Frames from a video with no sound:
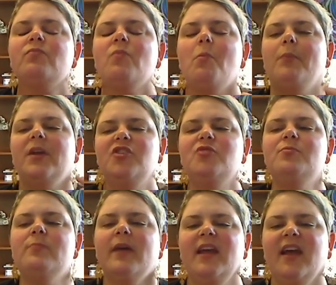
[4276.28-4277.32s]
but you
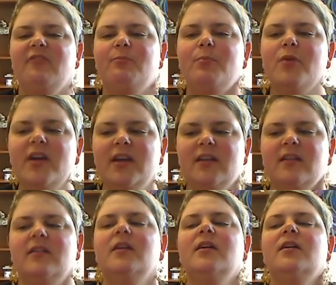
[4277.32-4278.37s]
might have put
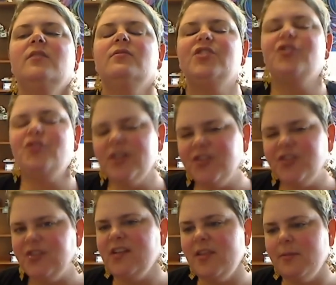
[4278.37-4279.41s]

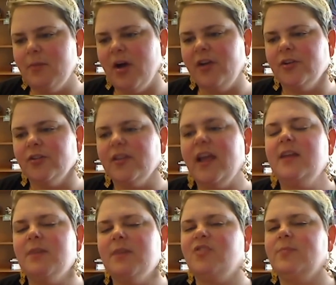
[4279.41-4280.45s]
restrictions on the model like
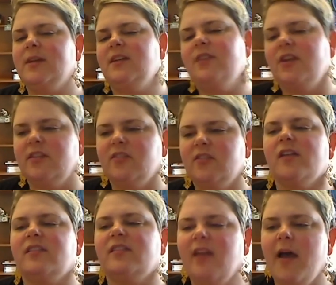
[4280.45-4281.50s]
measurement and variance
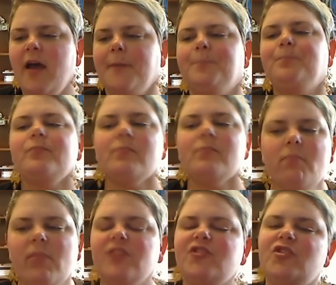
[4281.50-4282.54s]
across time
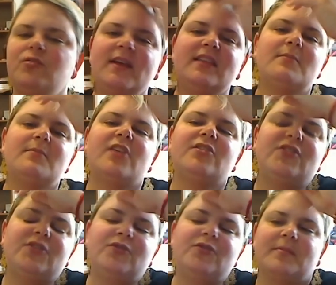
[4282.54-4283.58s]
to make the model
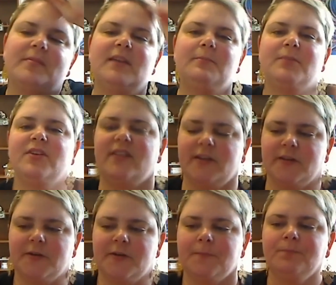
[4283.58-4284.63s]
do something in
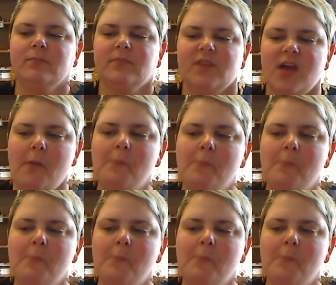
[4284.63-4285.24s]
particular, okay?